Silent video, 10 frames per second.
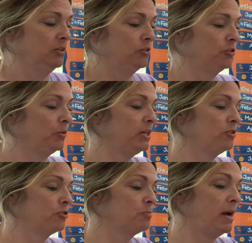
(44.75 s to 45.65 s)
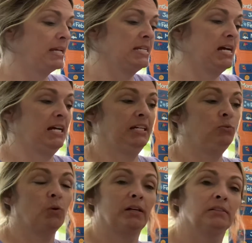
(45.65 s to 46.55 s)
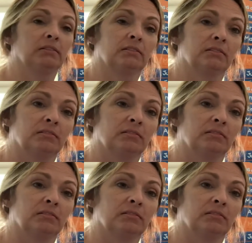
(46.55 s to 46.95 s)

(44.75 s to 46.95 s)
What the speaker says: So here's my nine ones.